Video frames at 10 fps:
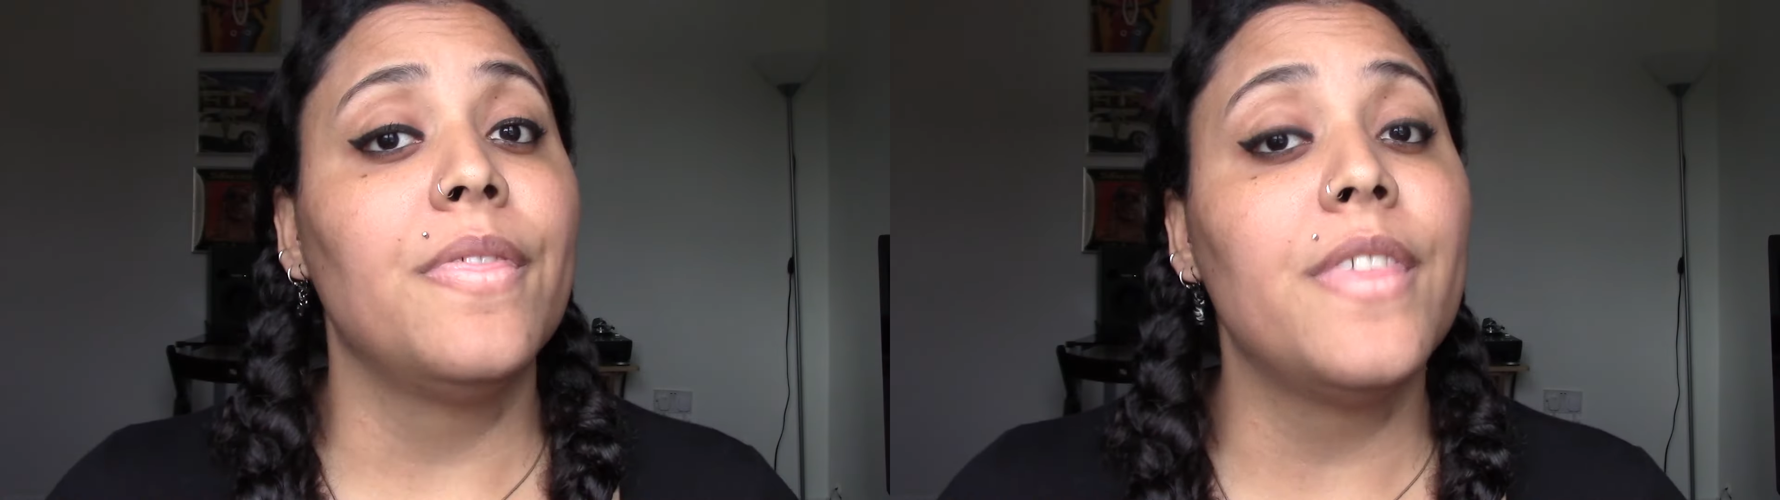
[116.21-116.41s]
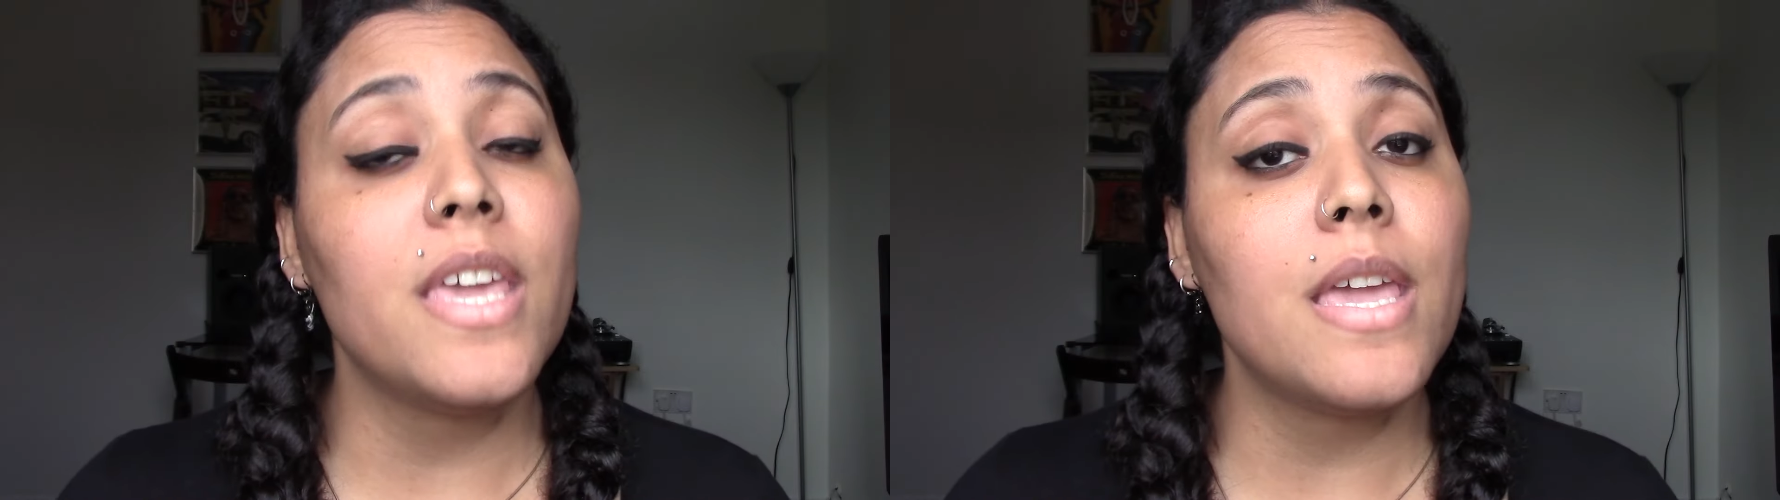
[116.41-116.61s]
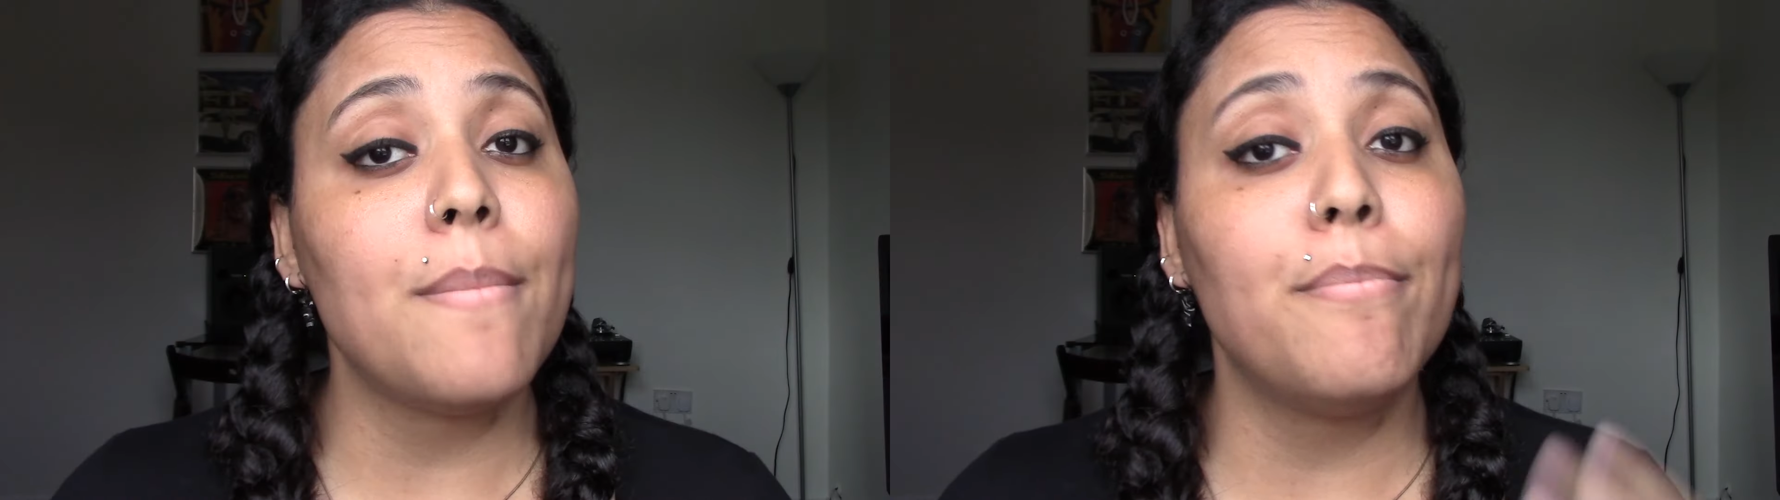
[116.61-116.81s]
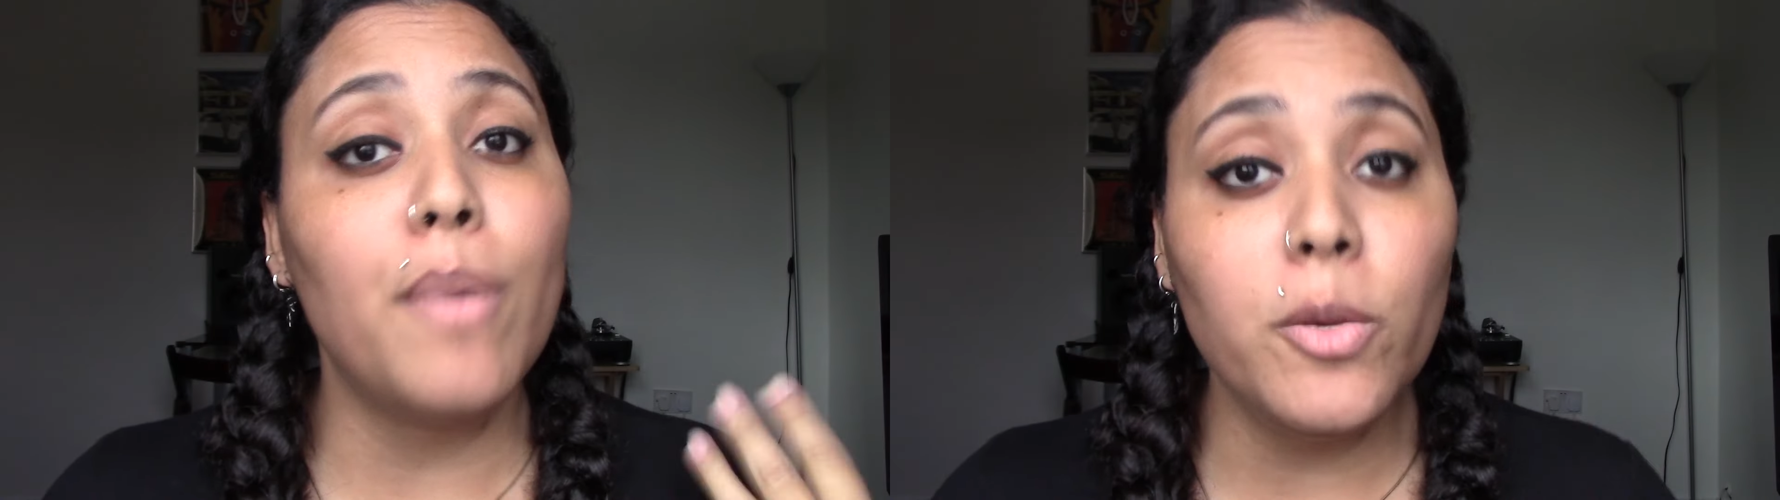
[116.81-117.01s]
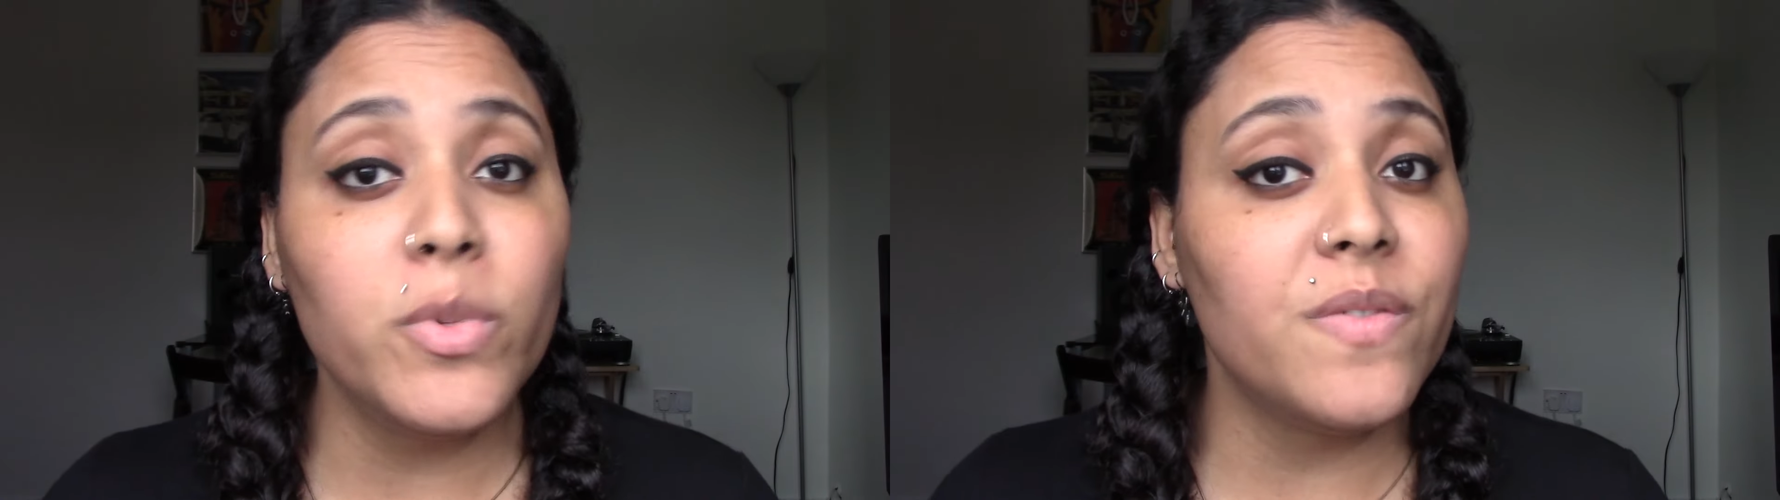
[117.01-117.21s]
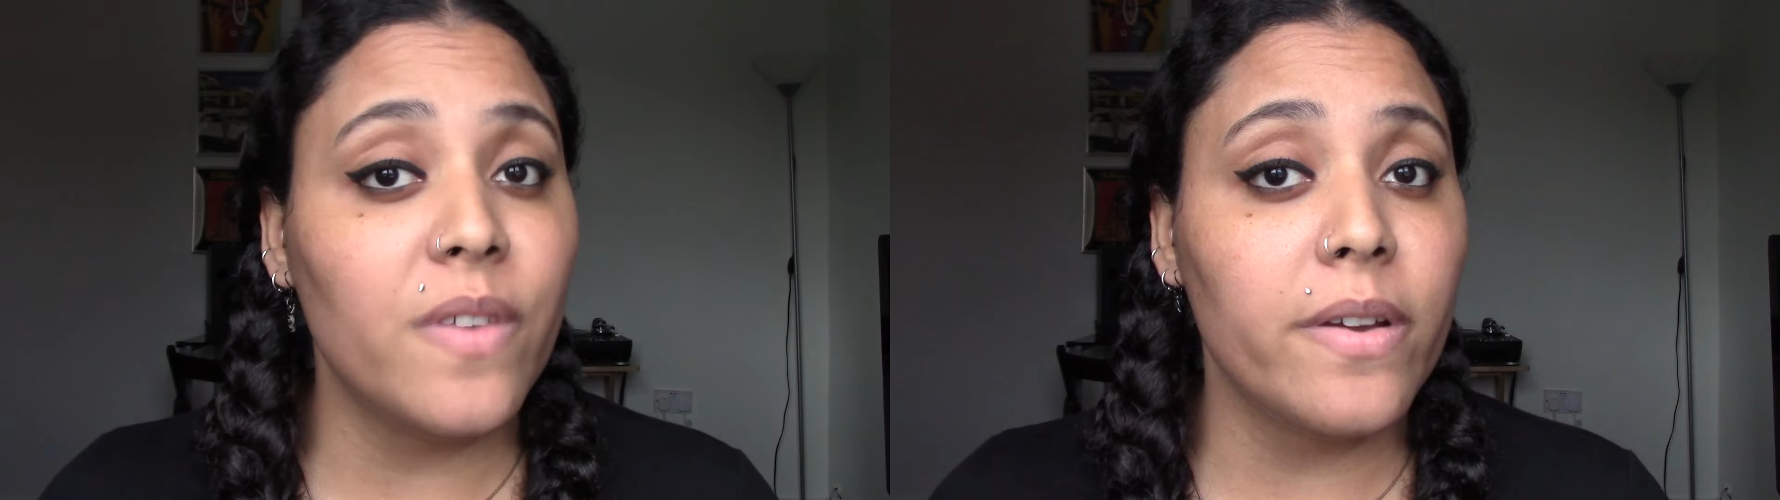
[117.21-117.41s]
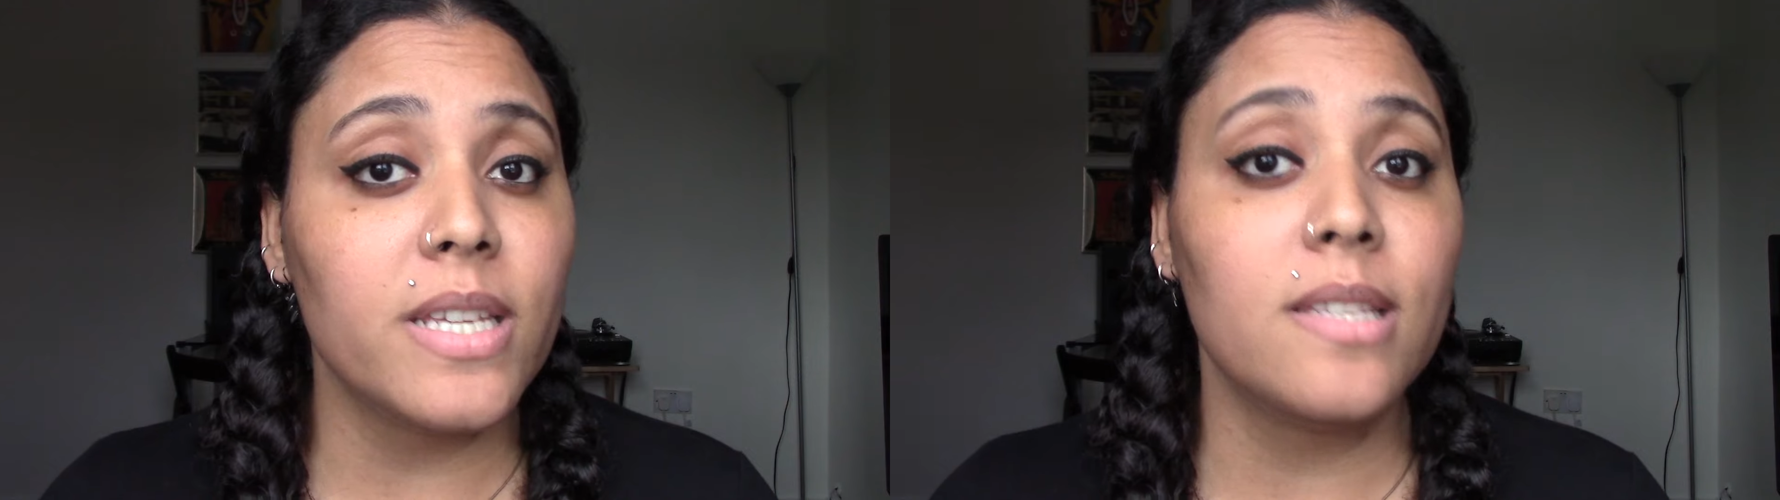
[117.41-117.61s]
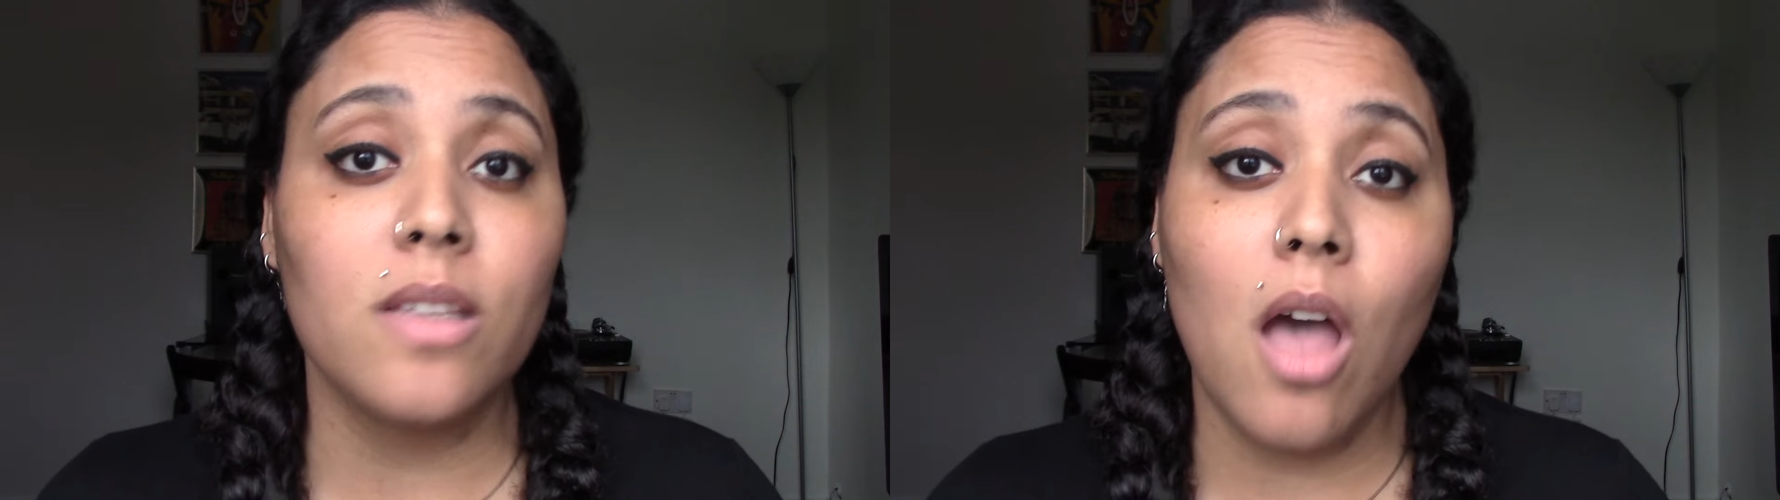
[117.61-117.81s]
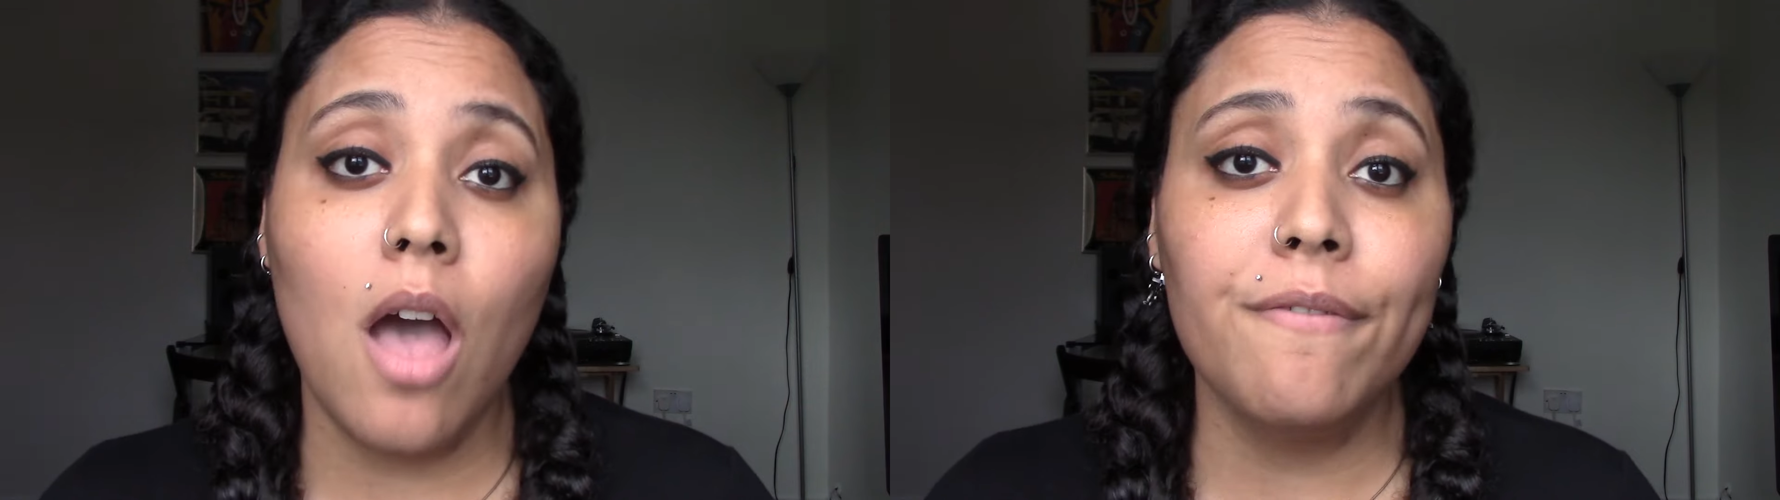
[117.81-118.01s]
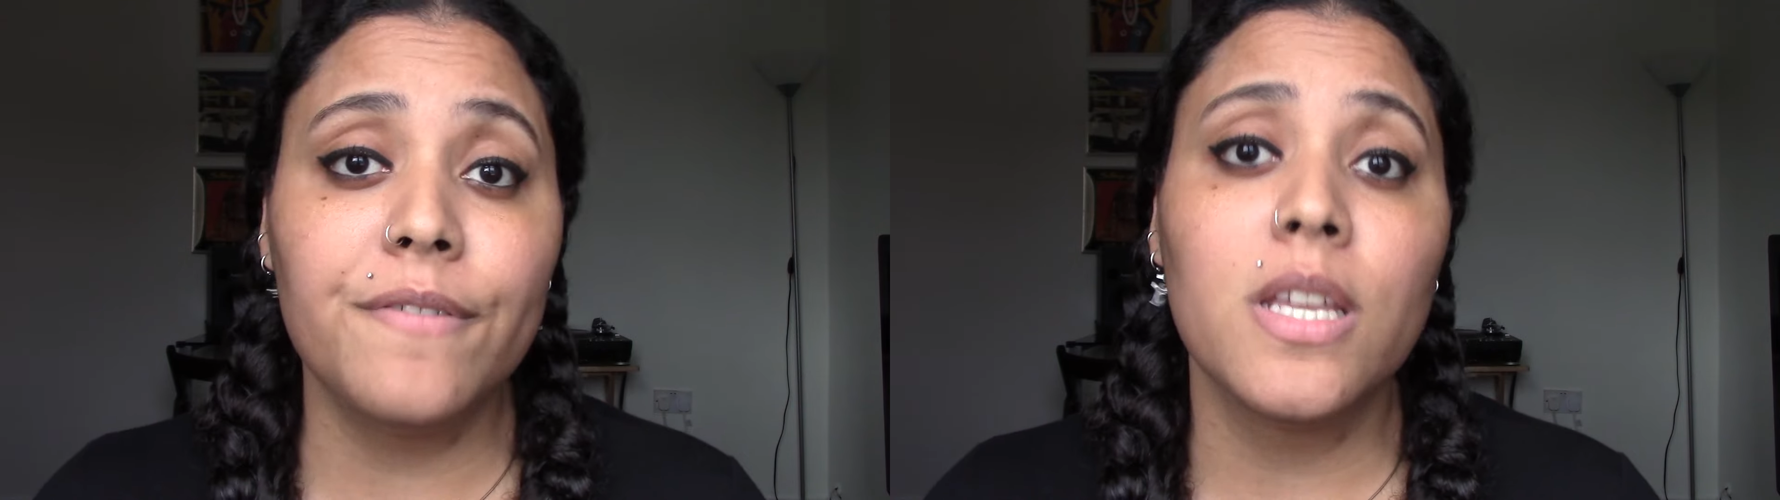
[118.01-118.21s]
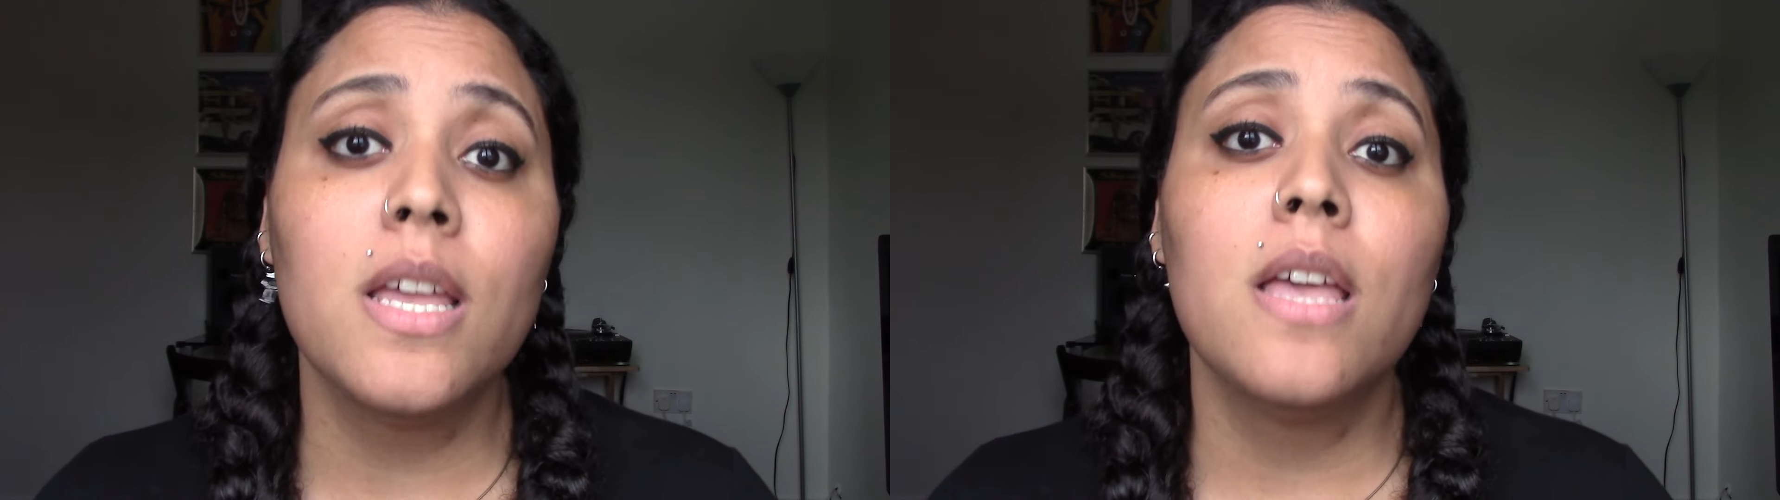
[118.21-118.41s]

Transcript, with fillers: The bun was very soft.